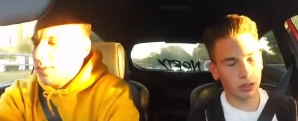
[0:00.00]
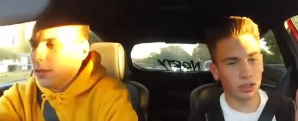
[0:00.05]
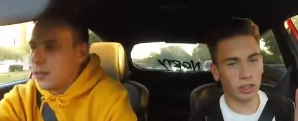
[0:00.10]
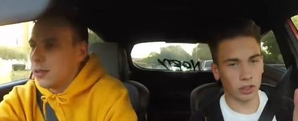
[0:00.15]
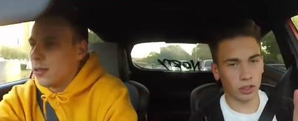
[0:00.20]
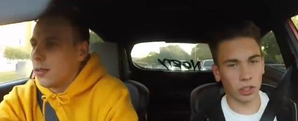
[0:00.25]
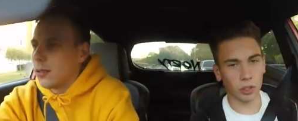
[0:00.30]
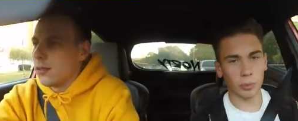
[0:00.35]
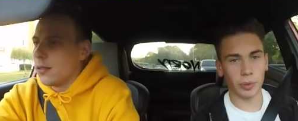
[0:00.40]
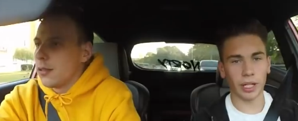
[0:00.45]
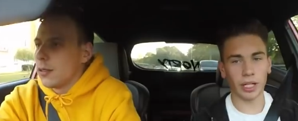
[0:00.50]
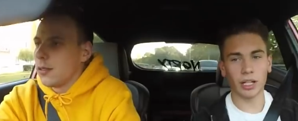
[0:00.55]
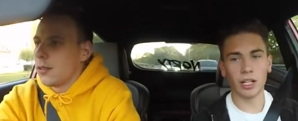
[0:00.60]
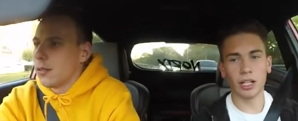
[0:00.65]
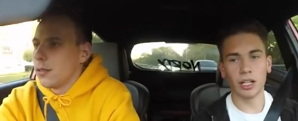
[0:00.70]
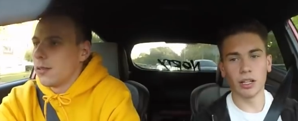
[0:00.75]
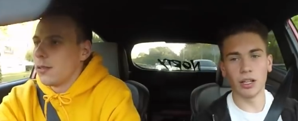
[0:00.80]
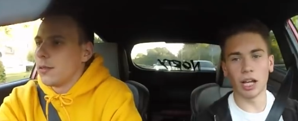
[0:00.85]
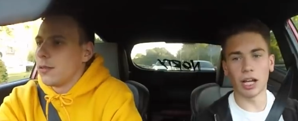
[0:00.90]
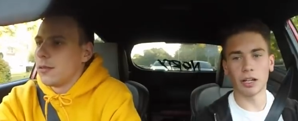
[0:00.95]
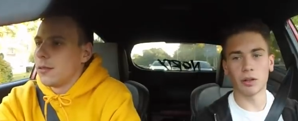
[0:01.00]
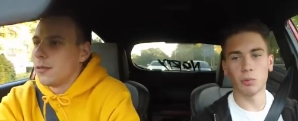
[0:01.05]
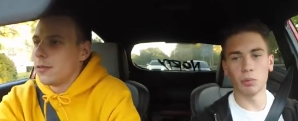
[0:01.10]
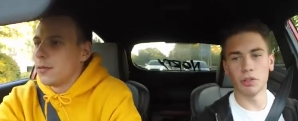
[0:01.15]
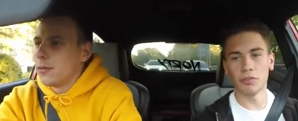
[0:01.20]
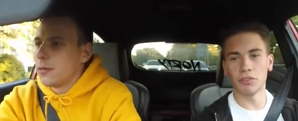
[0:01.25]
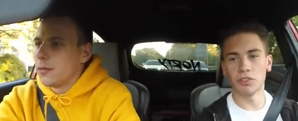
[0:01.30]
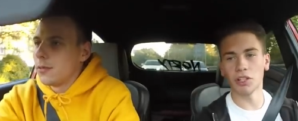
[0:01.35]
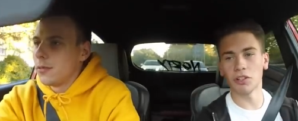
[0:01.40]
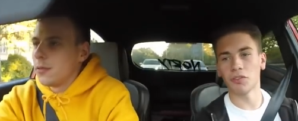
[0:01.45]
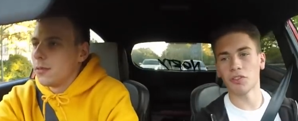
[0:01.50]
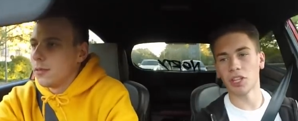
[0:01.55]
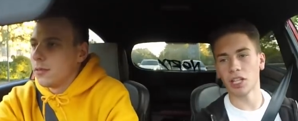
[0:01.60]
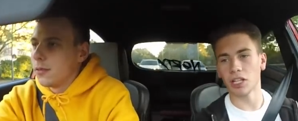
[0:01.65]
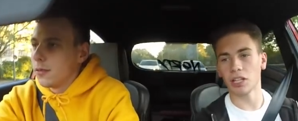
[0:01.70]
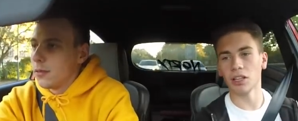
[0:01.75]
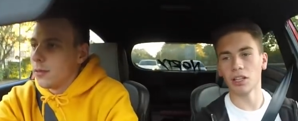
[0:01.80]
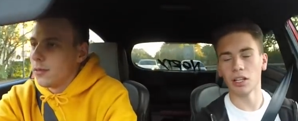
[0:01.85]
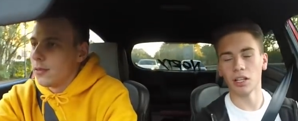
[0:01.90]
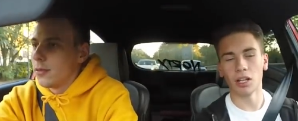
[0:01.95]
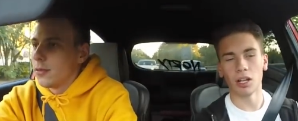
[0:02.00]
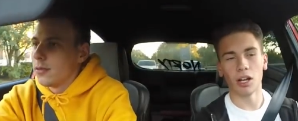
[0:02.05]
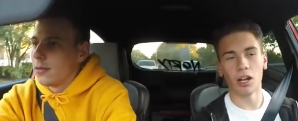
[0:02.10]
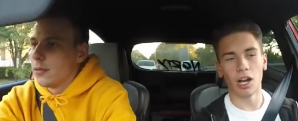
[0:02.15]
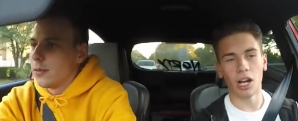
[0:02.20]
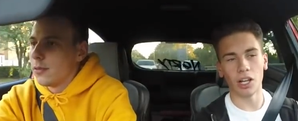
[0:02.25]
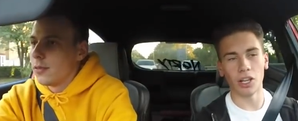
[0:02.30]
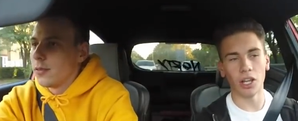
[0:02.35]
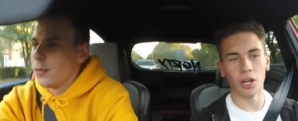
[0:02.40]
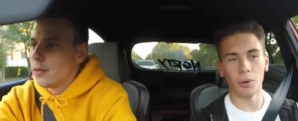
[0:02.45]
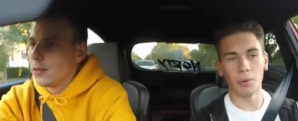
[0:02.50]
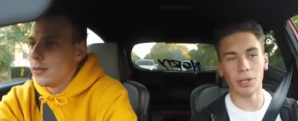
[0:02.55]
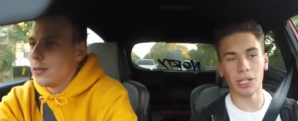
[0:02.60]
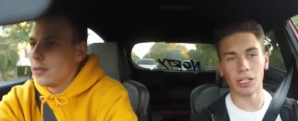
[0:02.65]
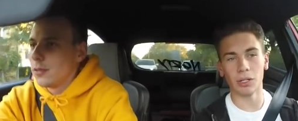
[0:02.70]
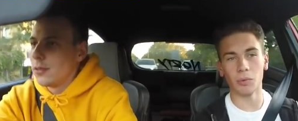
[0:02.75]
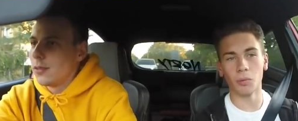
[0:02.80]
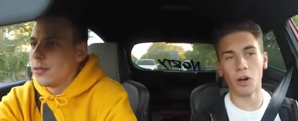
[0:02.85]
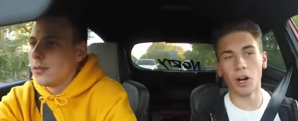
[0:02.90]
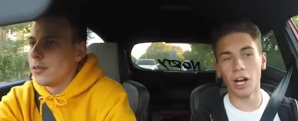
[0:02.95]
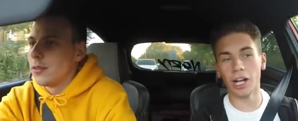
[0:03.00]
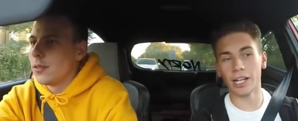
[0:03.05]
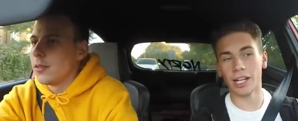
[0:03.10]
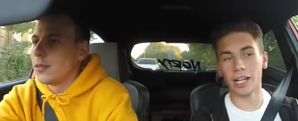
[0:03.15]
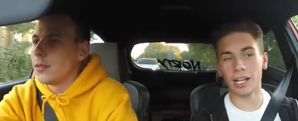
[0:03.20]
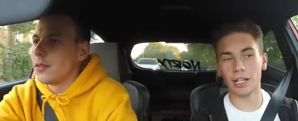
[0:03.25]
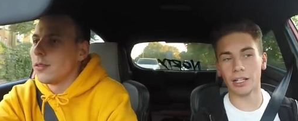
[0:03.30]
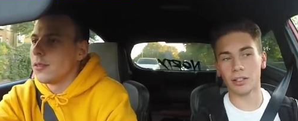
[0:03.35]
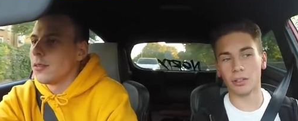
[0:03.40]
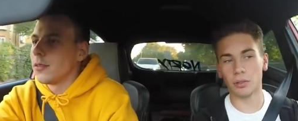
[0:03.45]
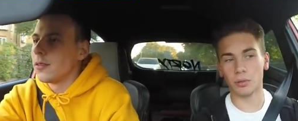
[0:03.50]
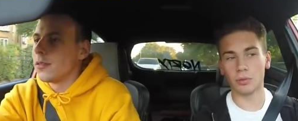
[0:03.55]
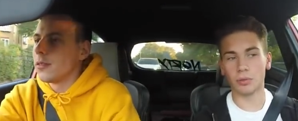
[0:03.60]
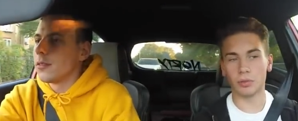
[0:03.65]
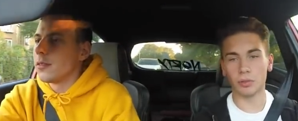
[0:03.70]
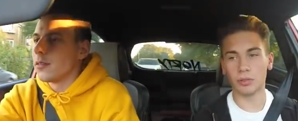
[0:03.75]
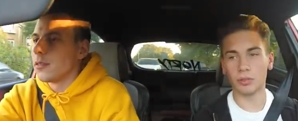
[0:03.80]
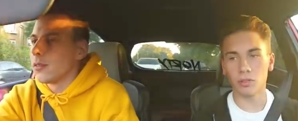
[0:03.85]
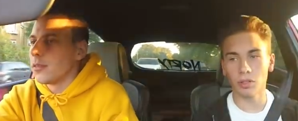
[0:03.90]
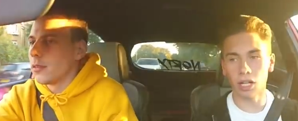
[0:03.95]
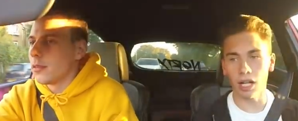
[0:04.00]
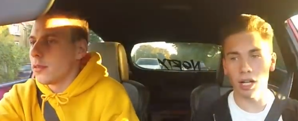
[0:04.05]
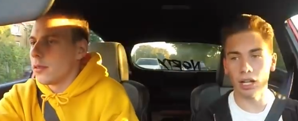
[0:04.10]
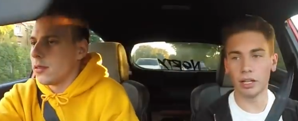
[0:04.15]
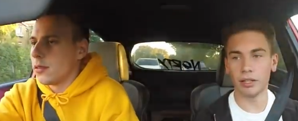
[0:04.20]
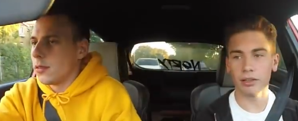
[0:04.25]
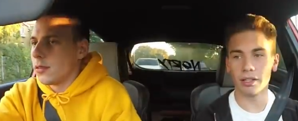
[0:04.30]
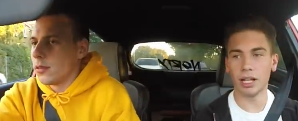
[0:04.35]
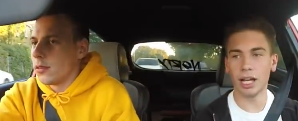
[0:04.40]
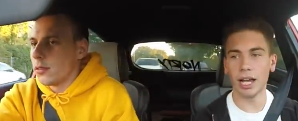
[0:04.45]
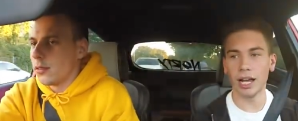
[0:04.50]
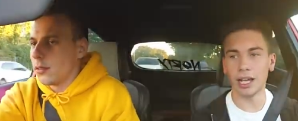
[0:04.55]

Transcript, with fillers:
Speaker 1: to do it? Like with drifting, I know I need a wide angle, like an